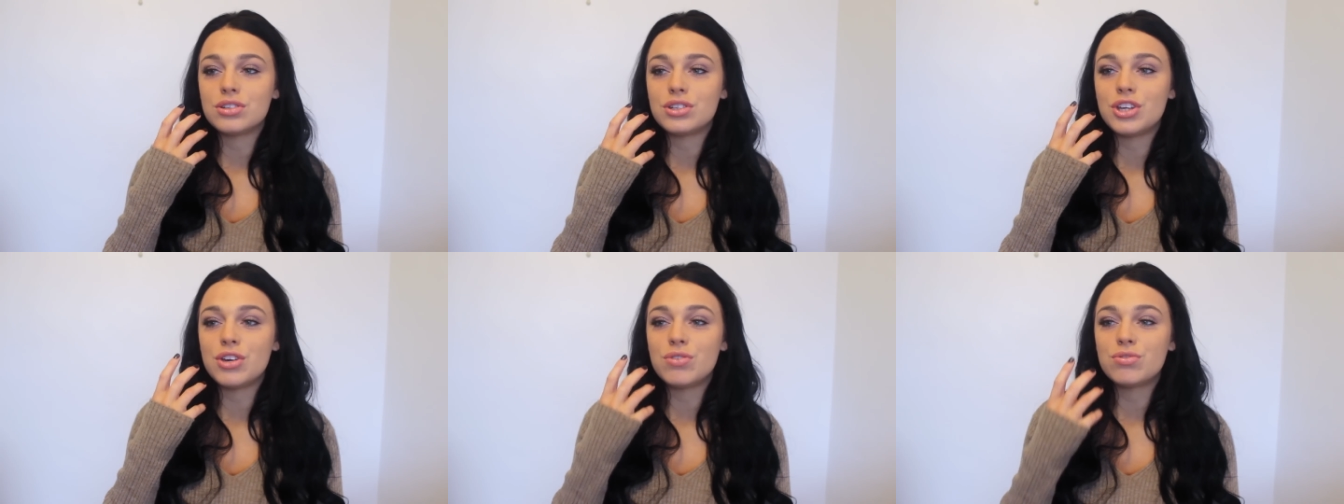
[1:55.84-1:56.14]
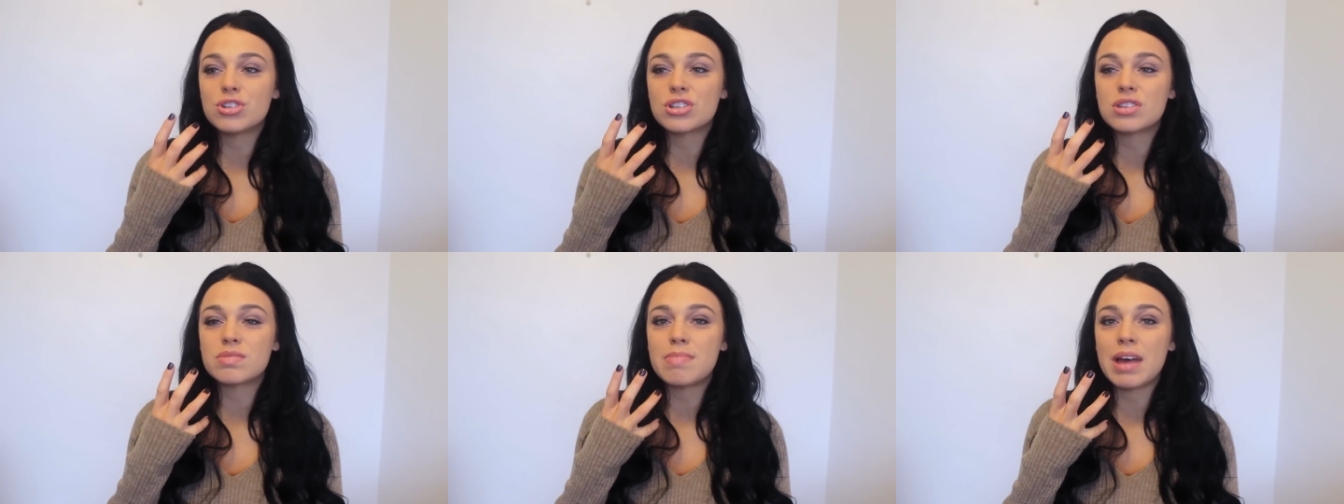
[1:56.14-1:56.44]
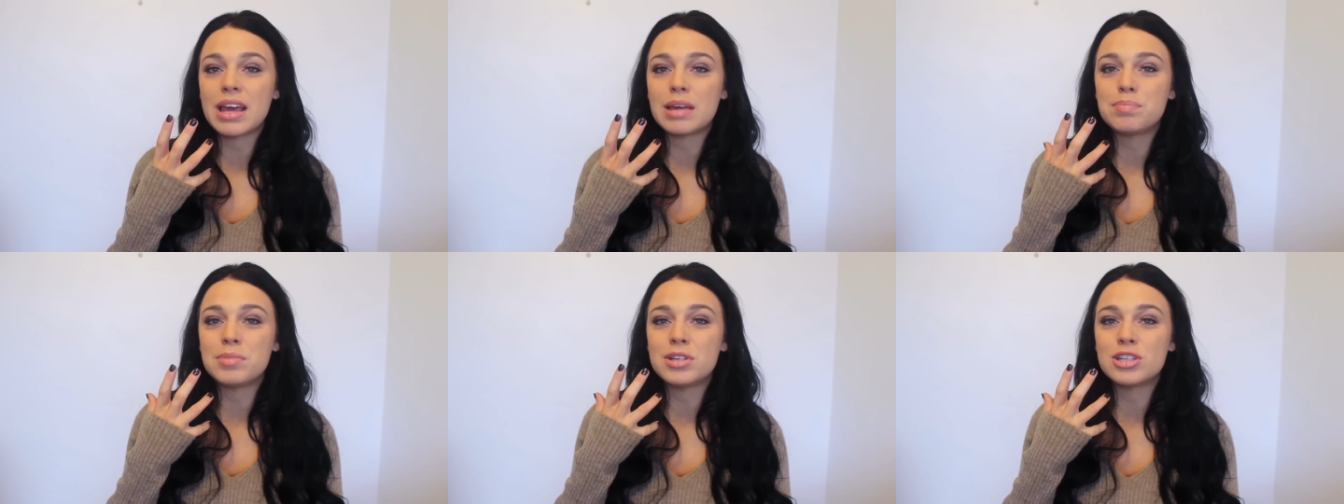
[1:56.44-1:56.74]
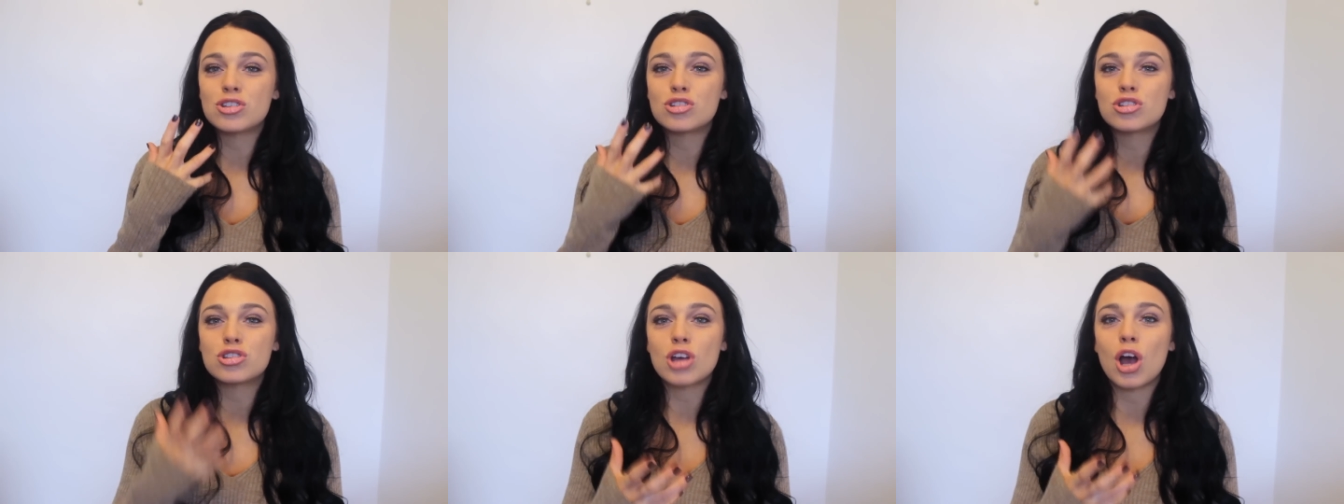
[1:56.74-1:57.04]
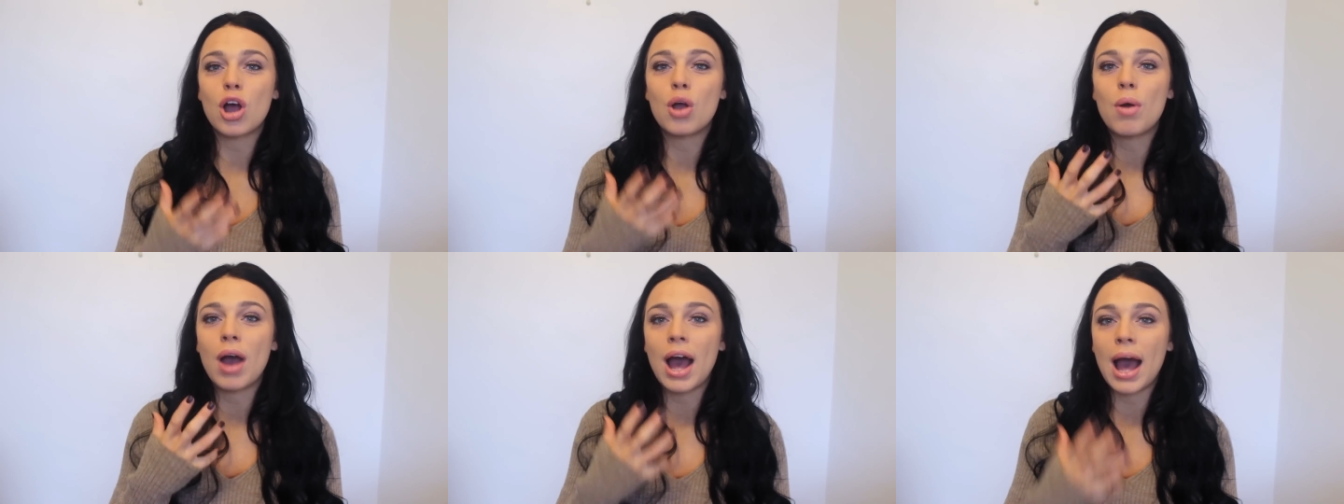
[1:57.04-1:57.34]
you've just made me
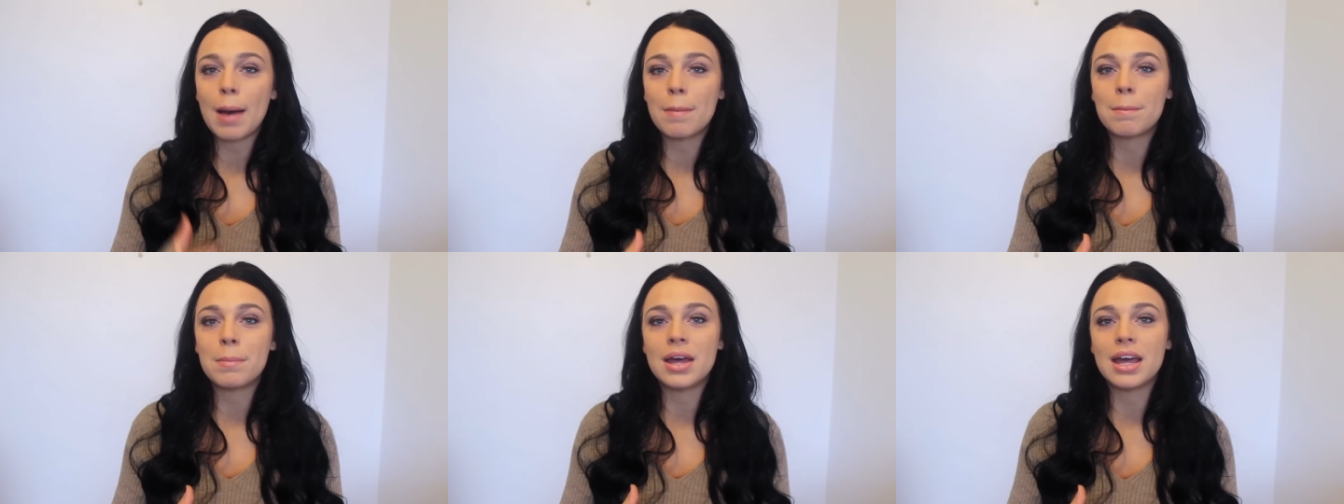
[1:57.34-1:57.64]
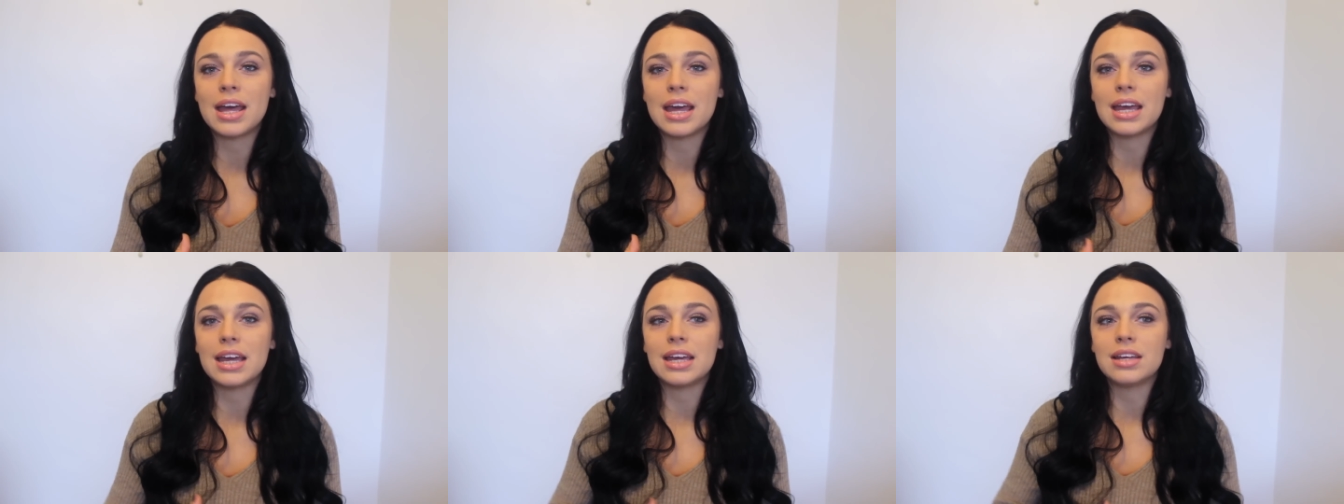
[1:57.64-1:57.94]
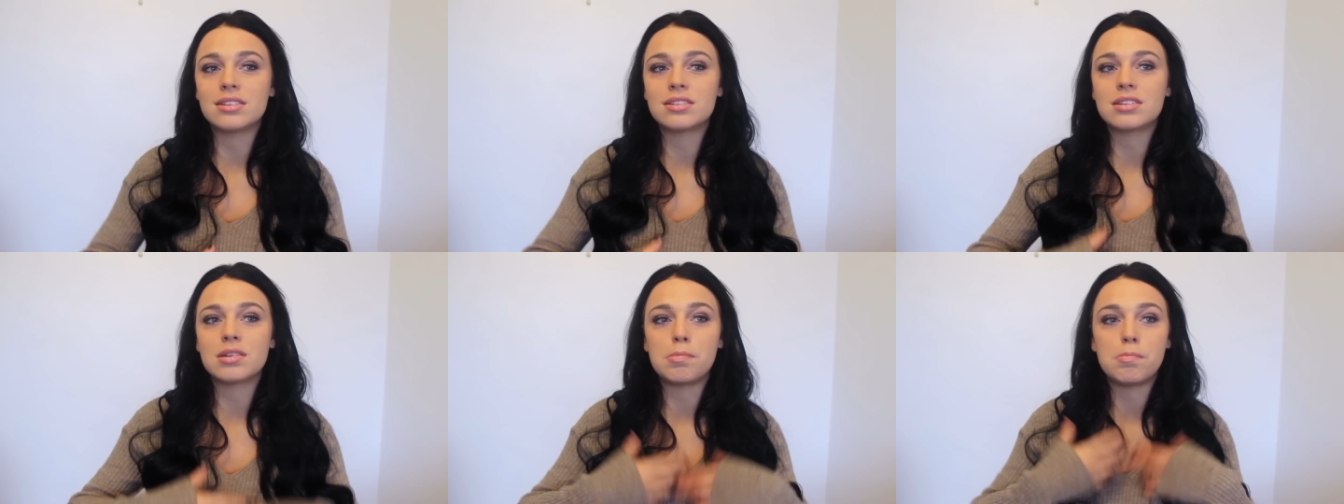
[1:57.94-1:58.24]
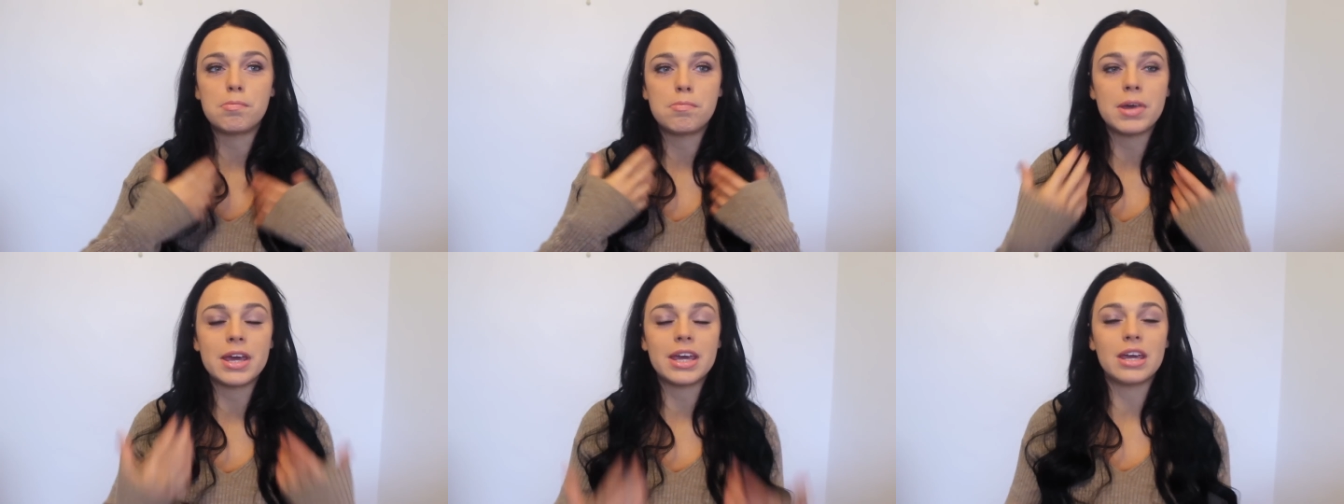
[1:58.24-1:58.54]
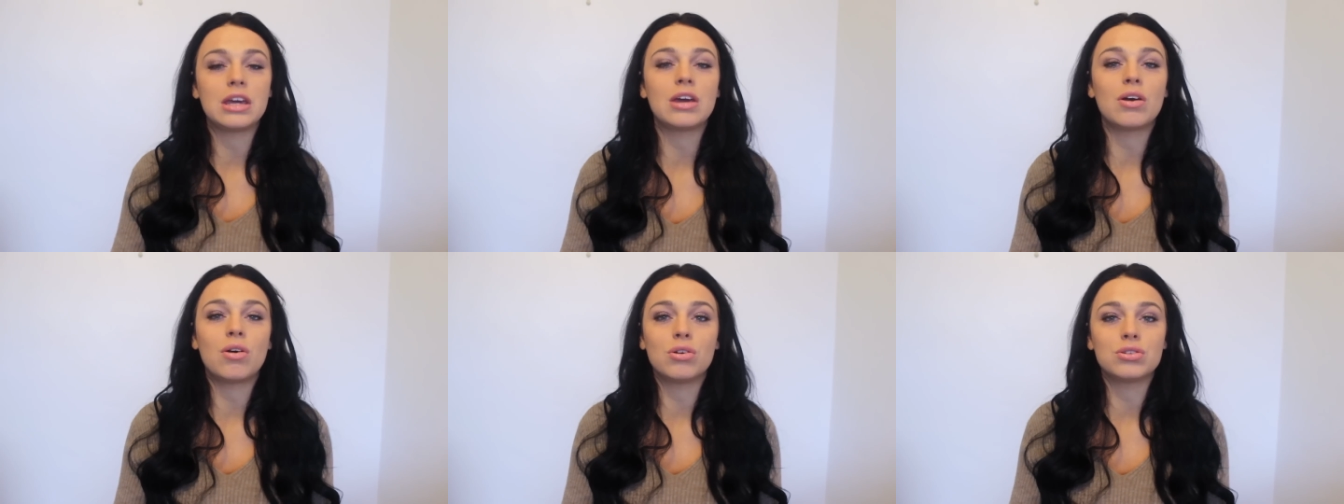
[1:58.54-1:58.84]
so happy to
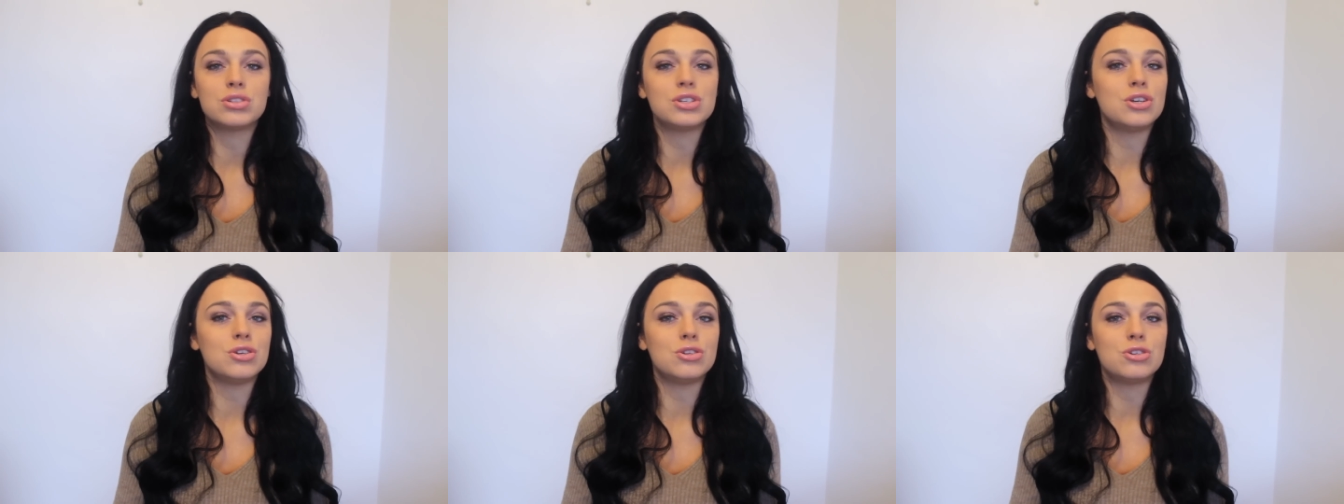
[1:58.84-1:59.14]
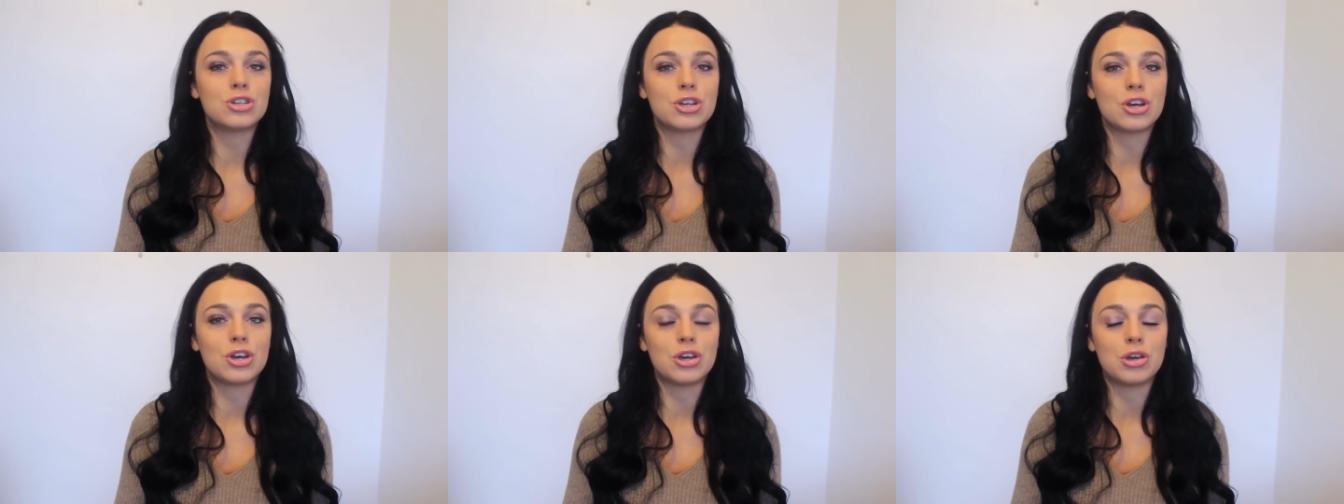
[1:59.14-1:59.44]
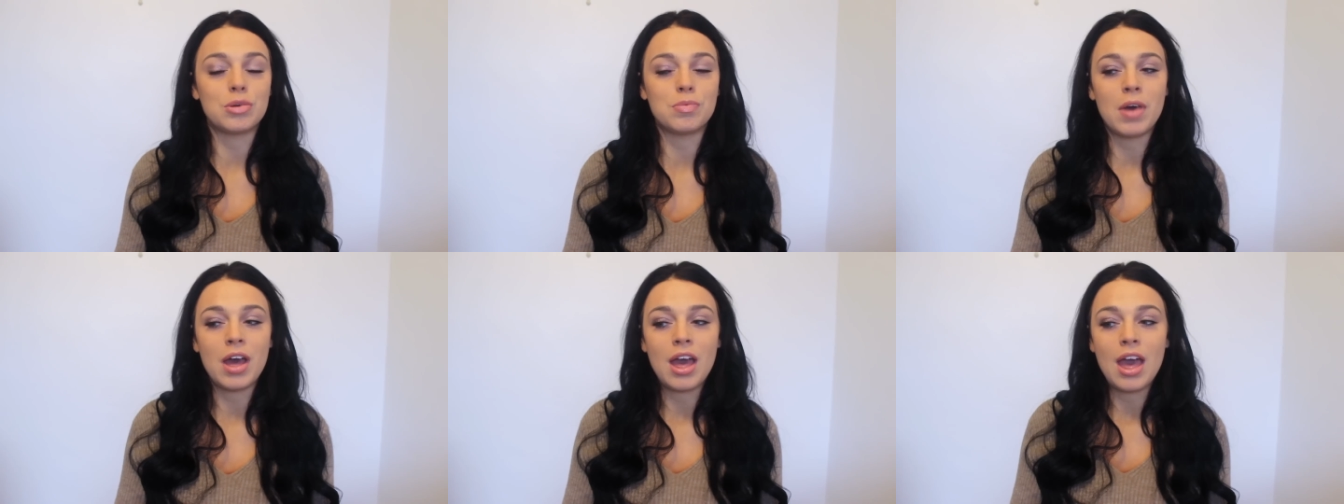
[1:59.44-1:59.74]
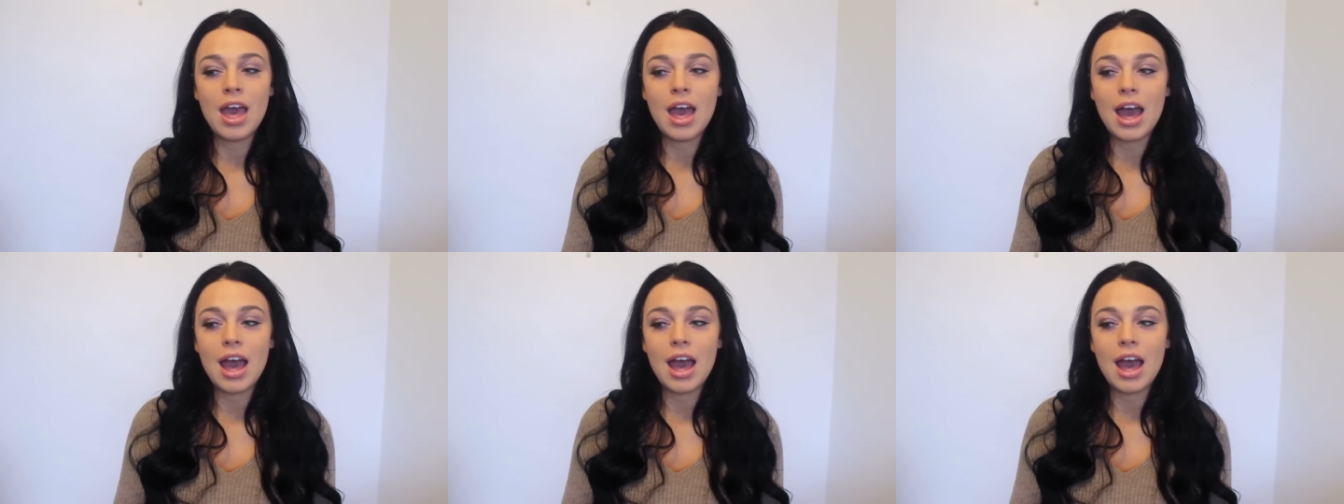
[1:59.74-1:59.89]
be on YouTube